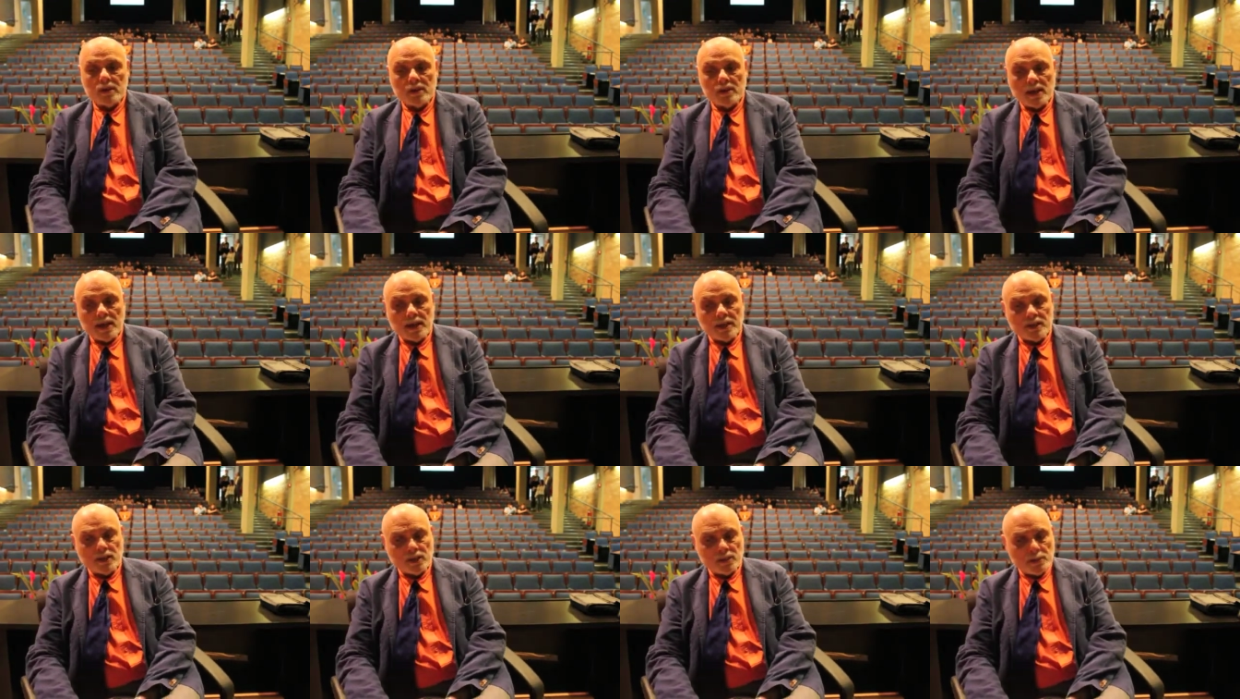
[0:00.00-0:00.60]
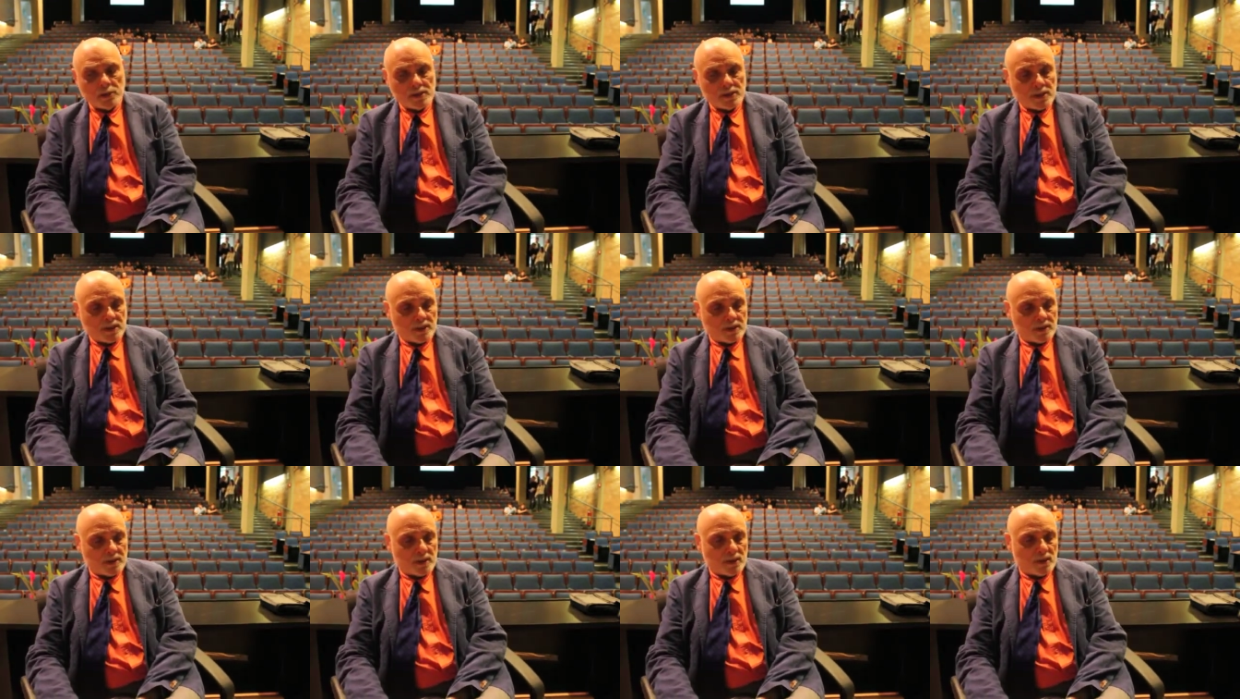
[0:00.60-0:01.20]
The
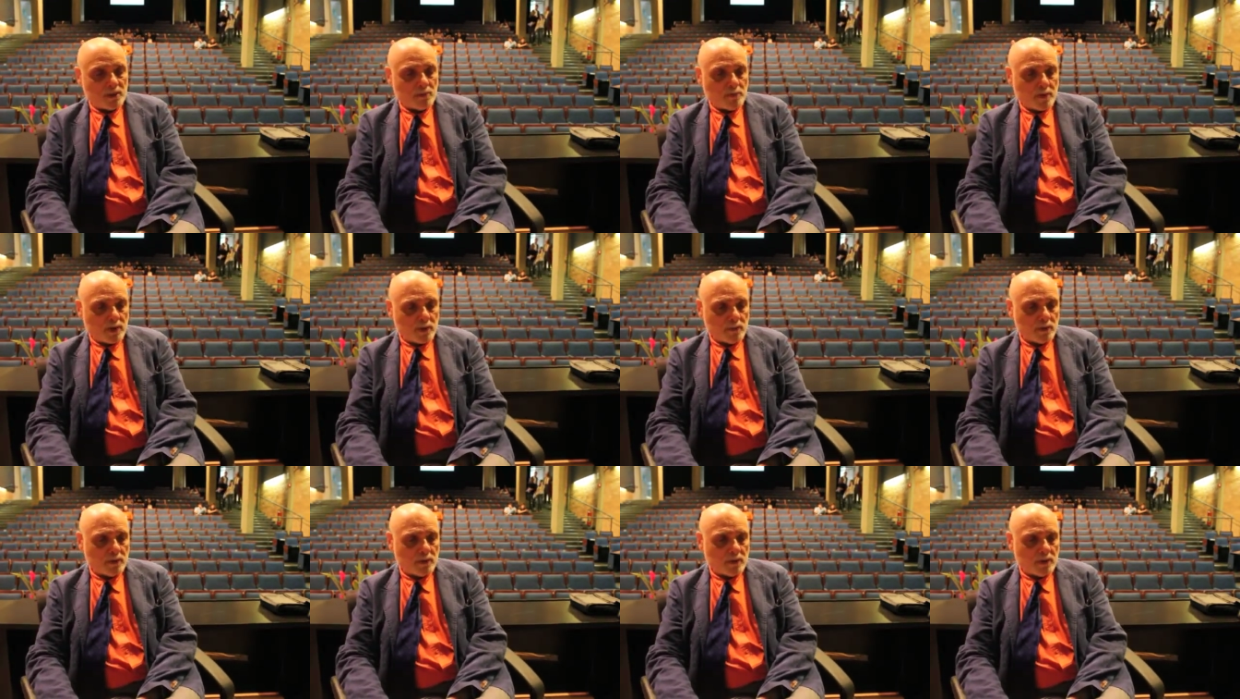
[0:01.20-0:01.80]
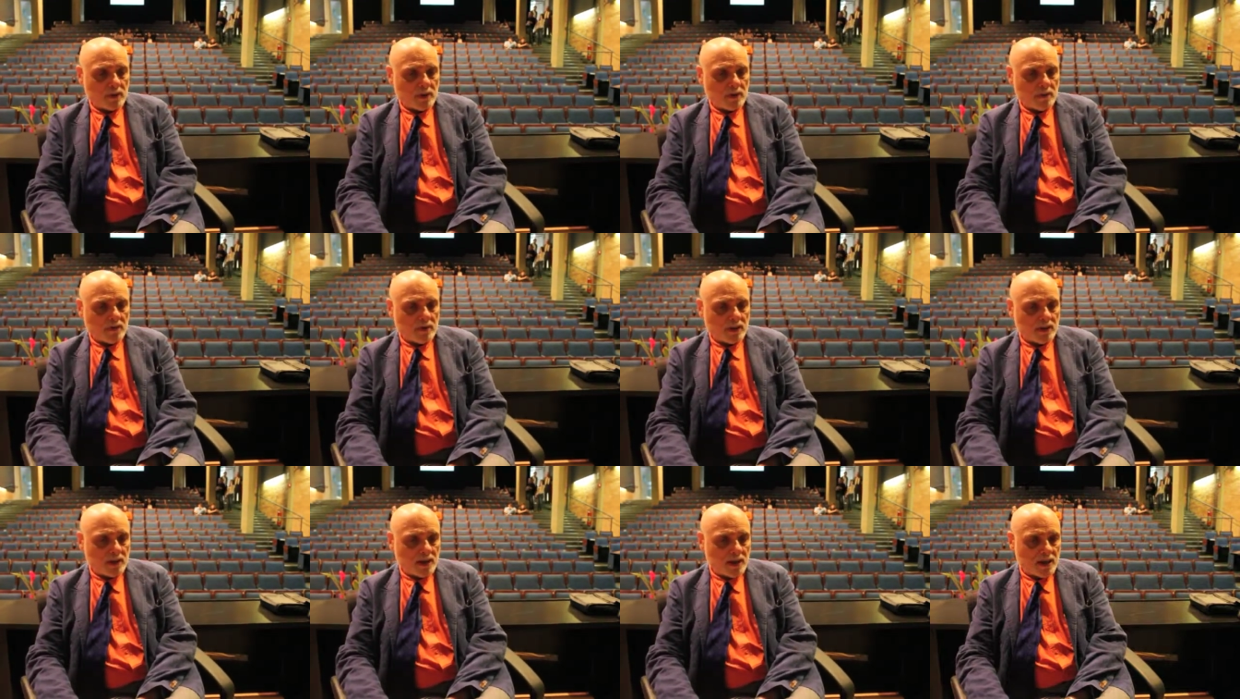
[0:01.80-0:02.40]
HSP60 is a member of
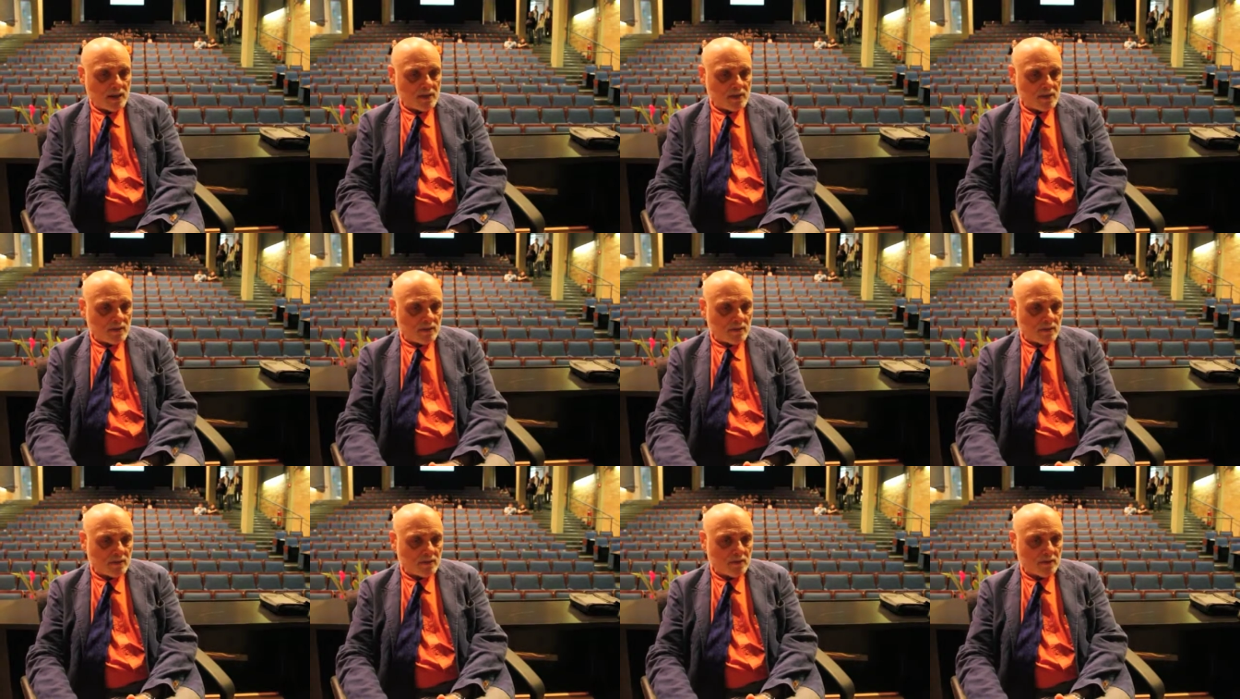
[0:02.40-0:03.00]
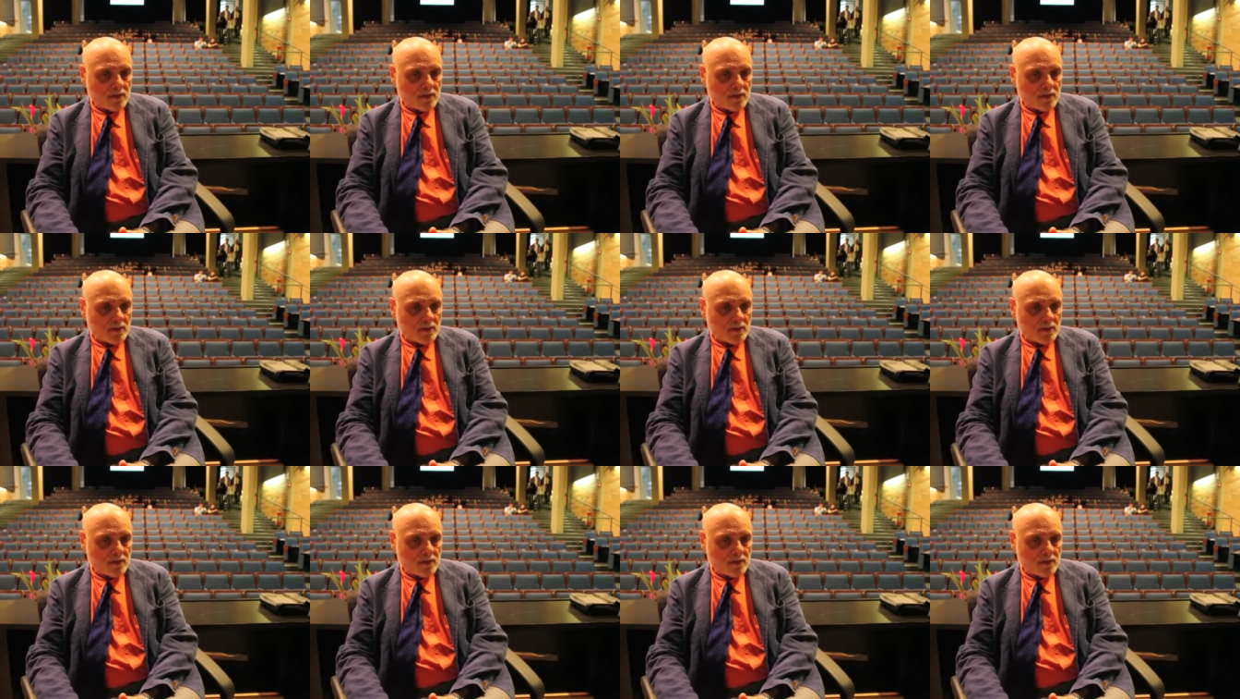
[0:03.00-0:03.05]
a class of